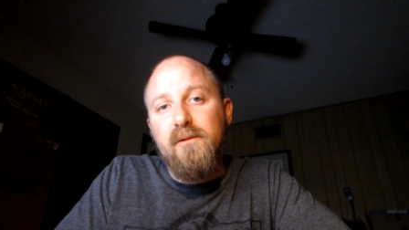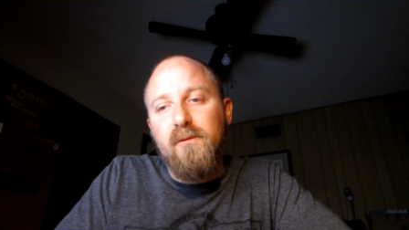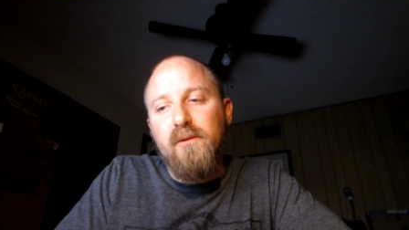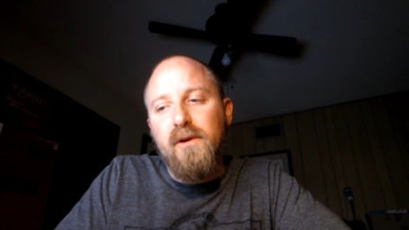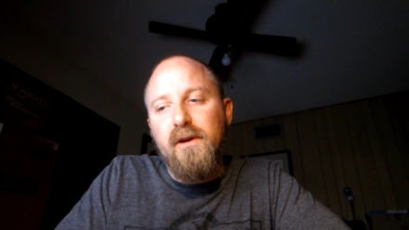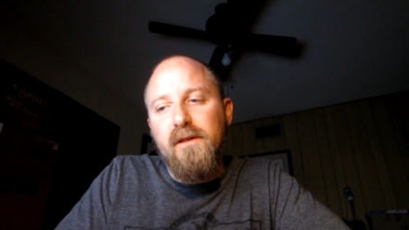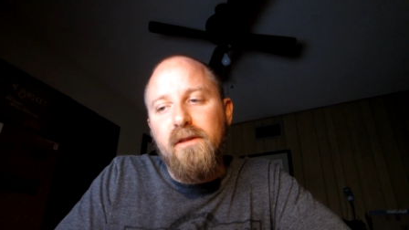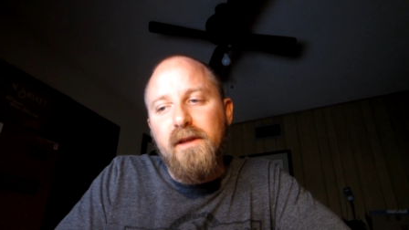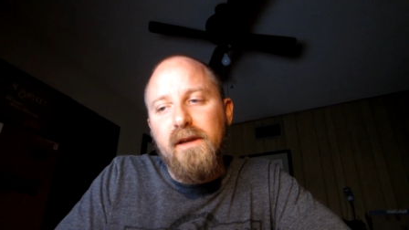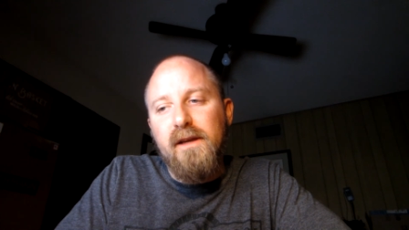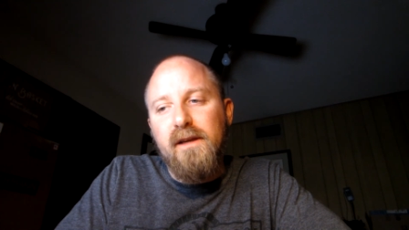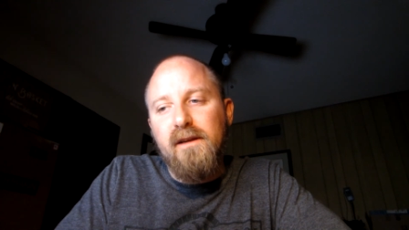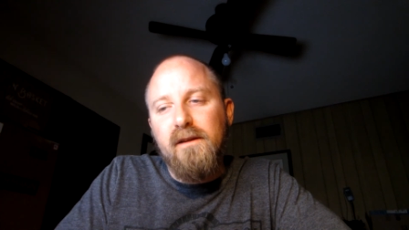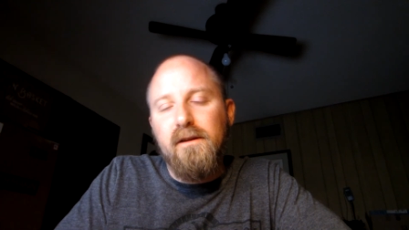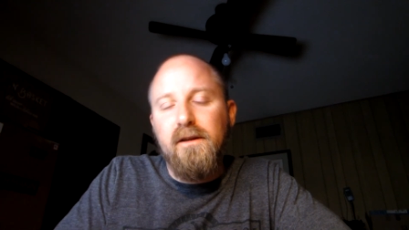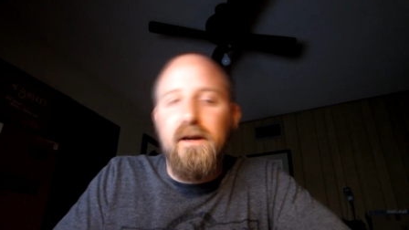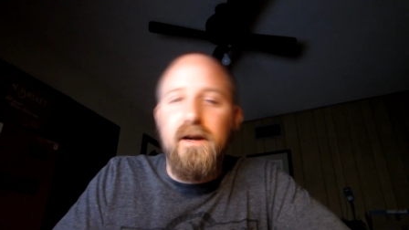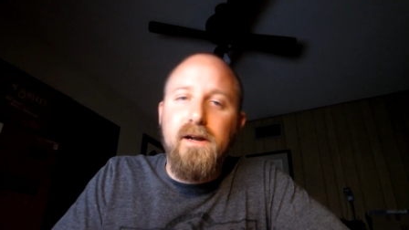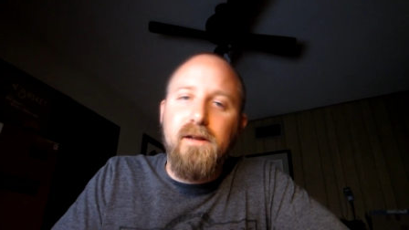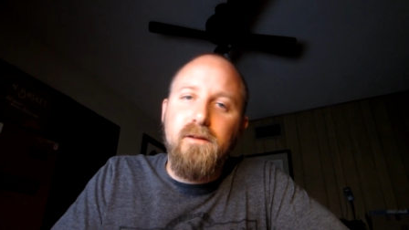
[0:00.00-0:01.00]
I want to thank
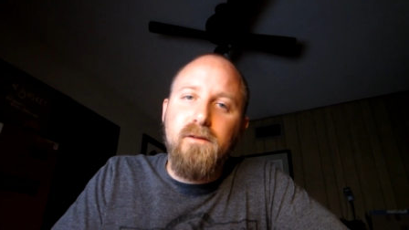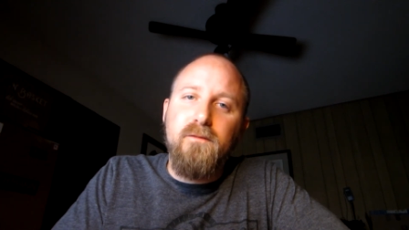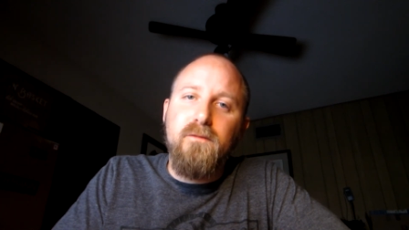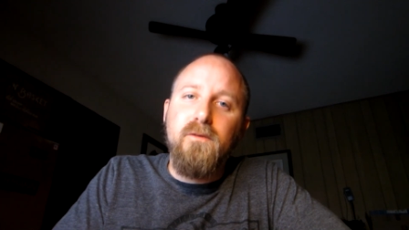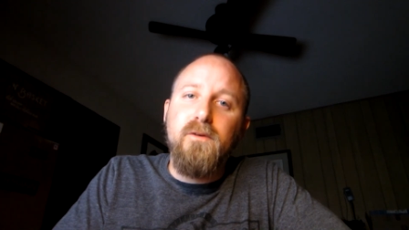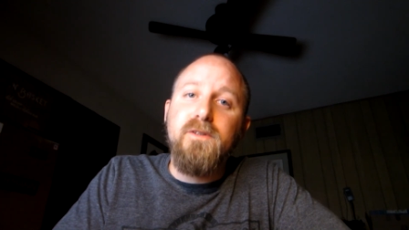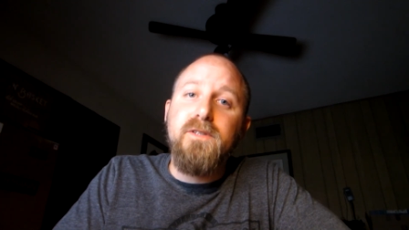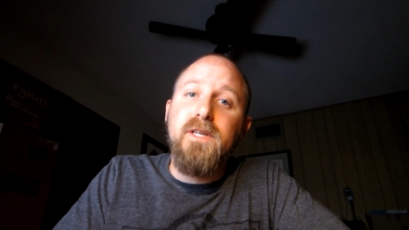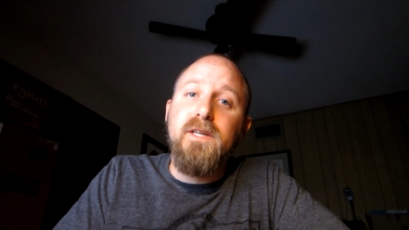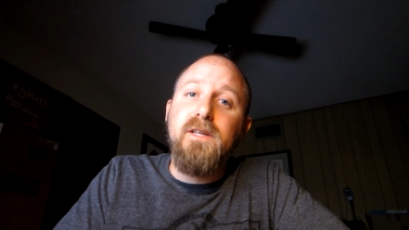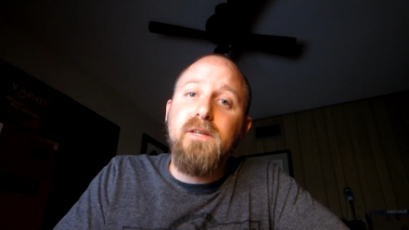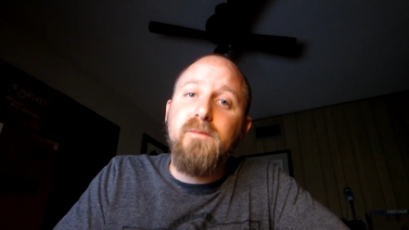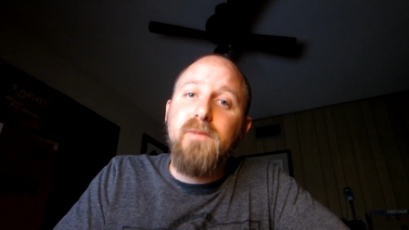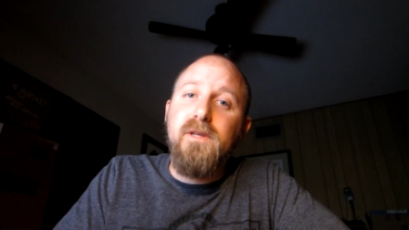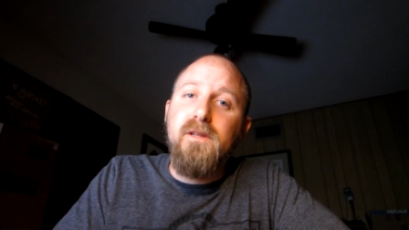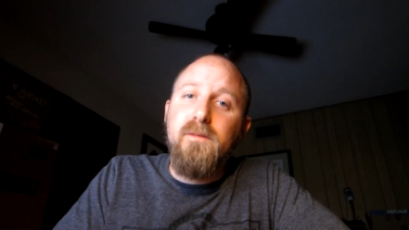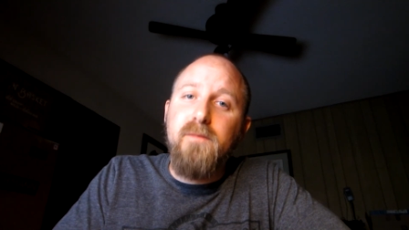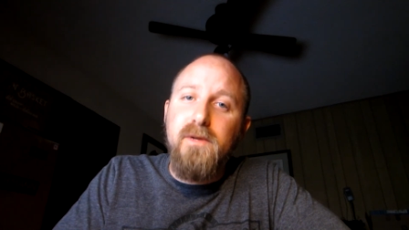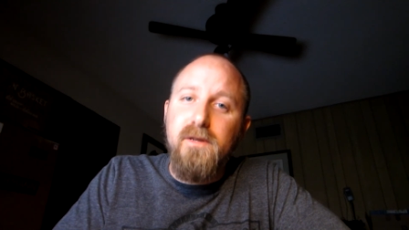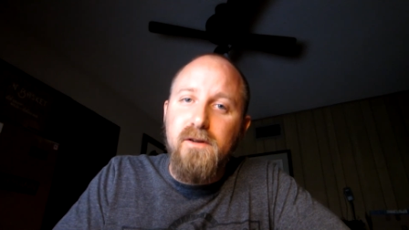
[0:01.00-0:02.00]
Inland Island for sending
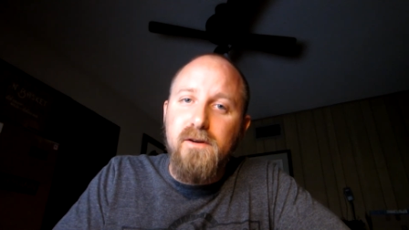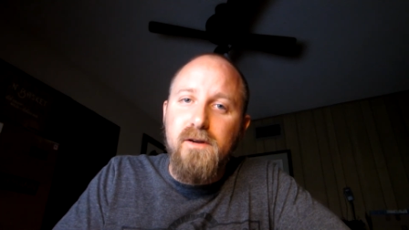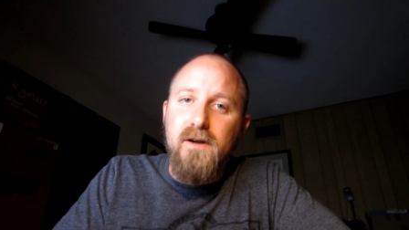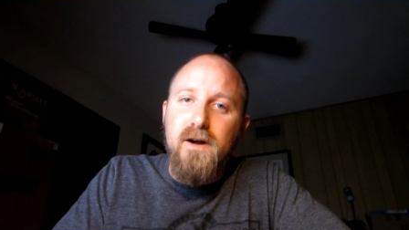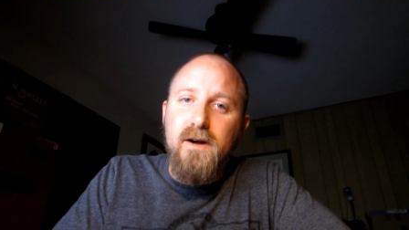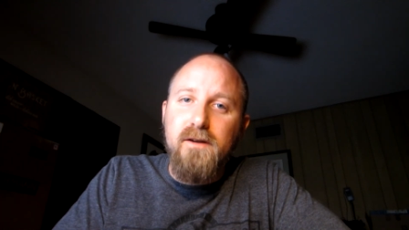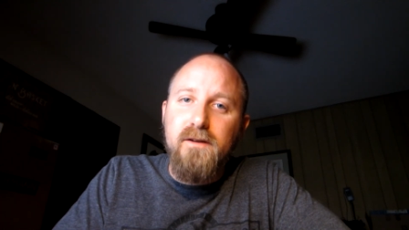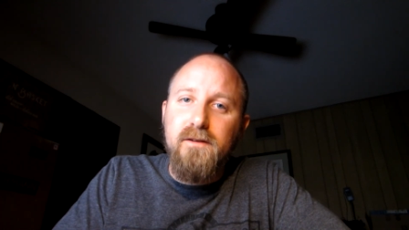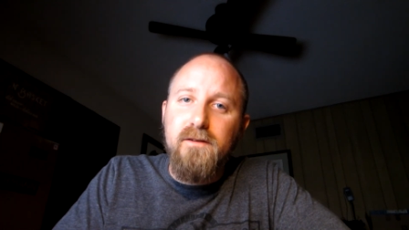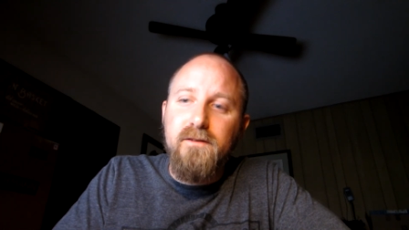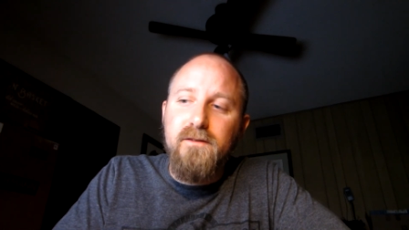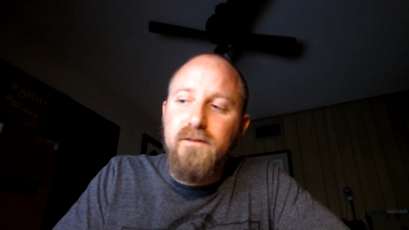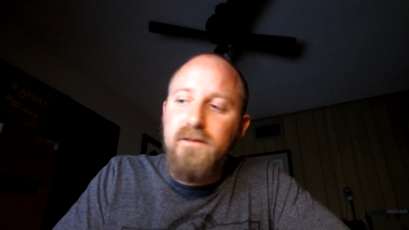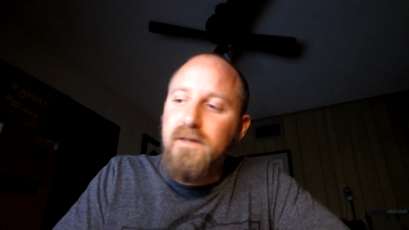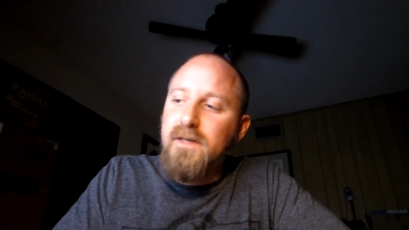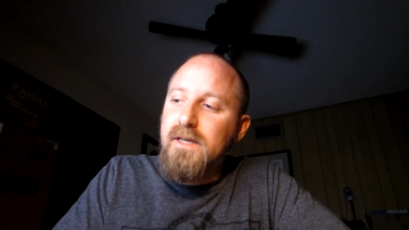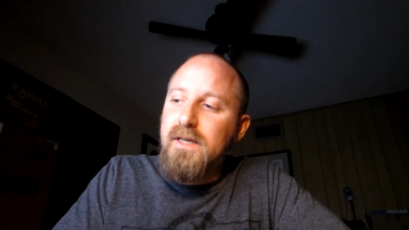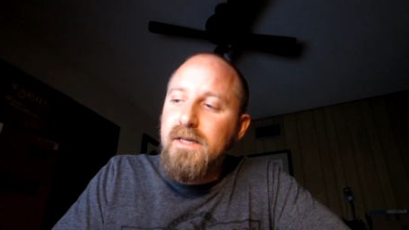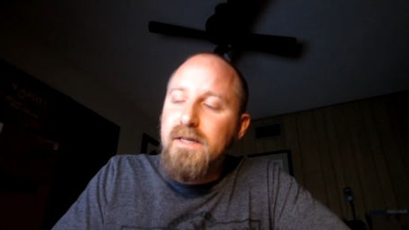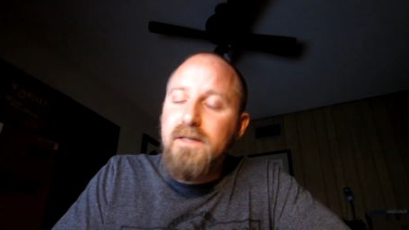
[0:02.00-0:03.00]
me the pediococcus.
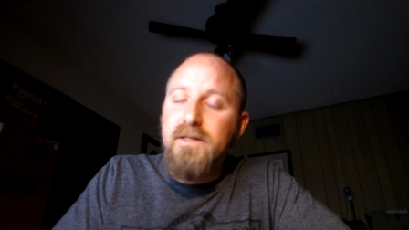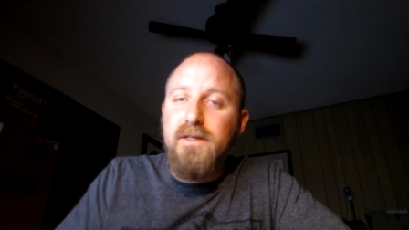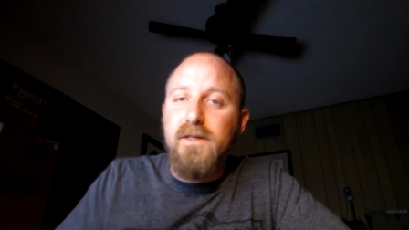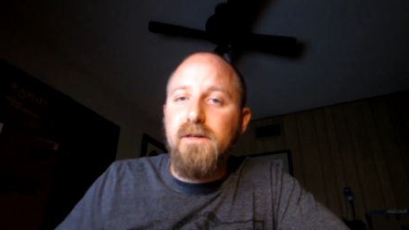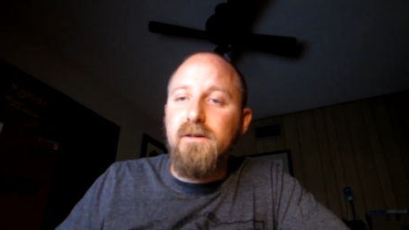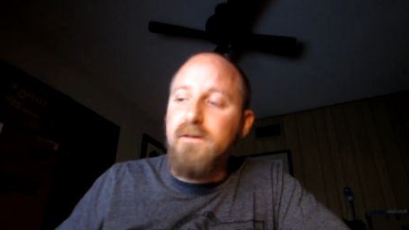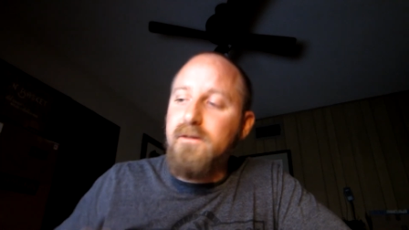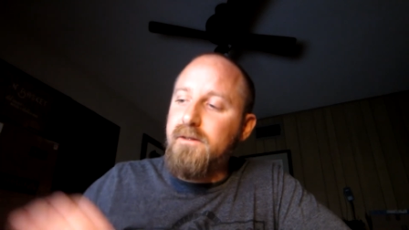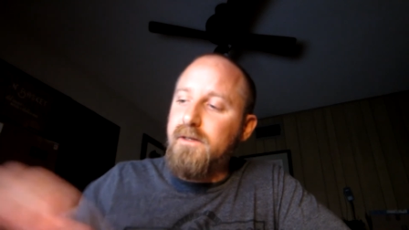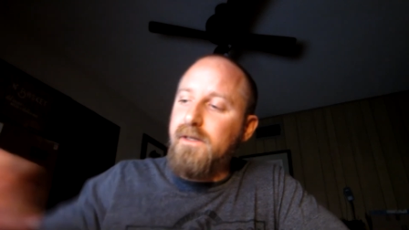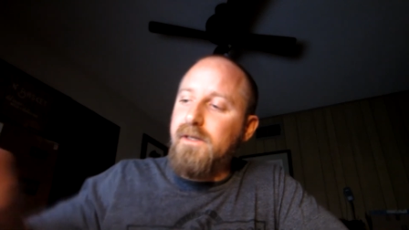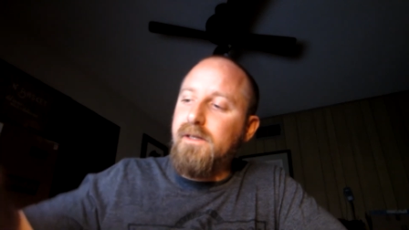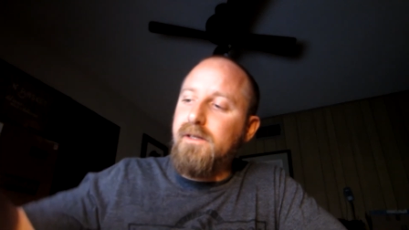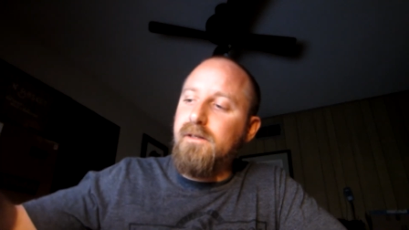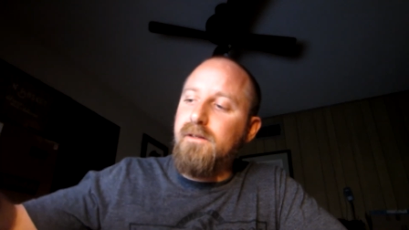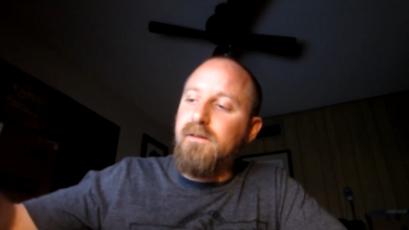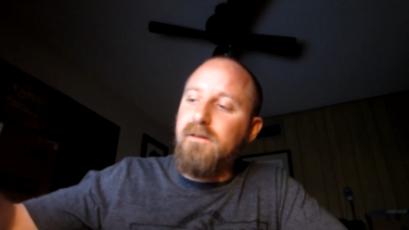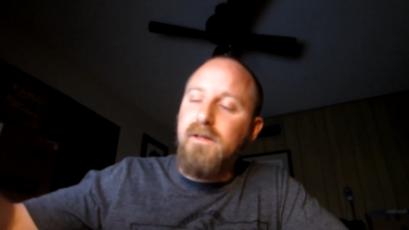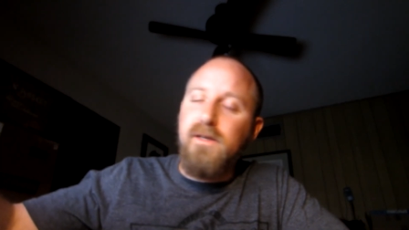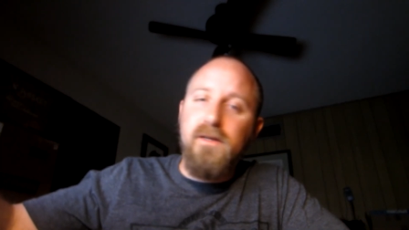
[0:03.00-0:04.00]
Cheers,
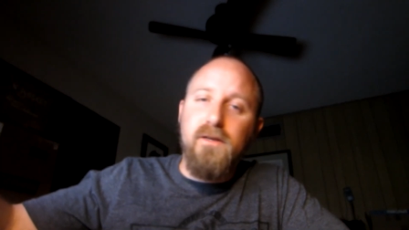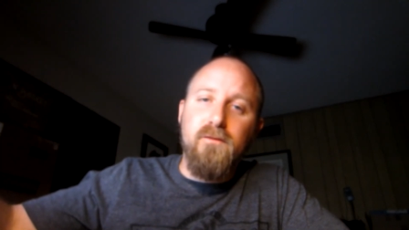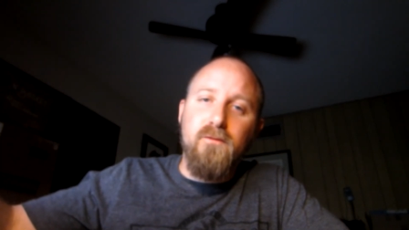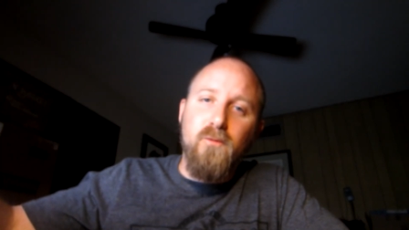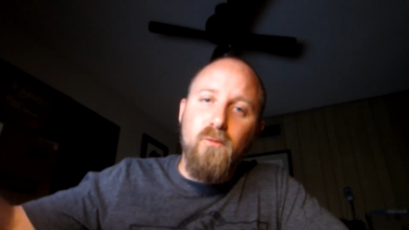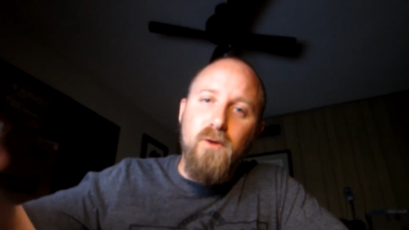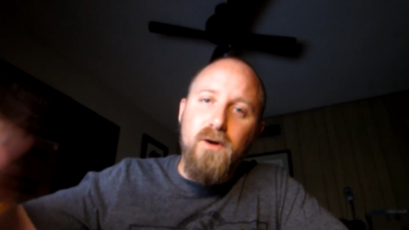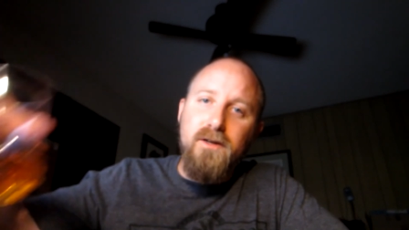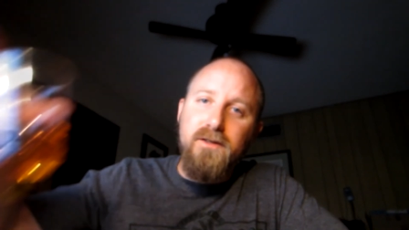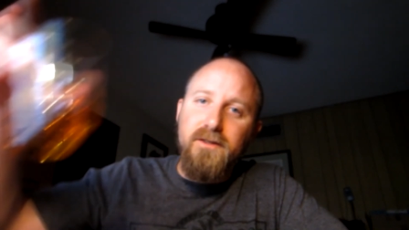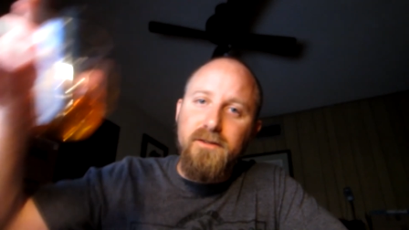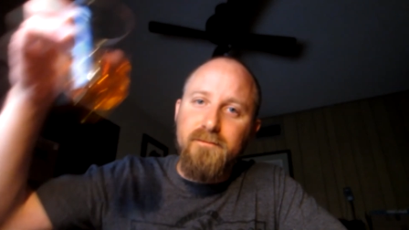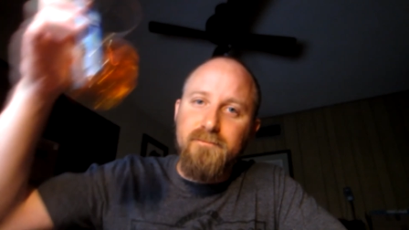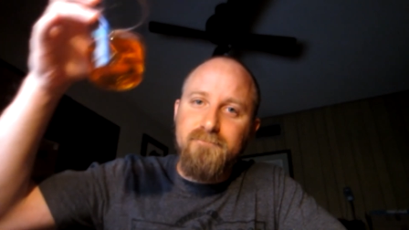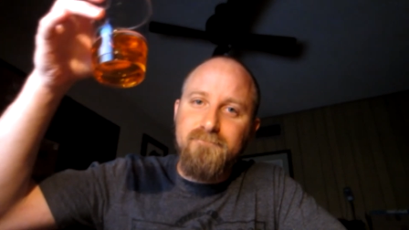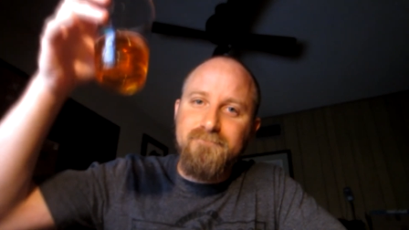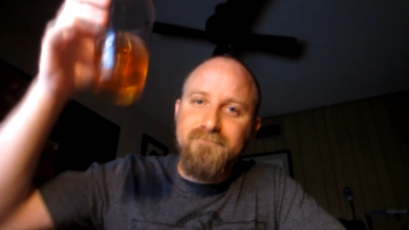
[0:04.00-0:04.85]
and thank you for watching.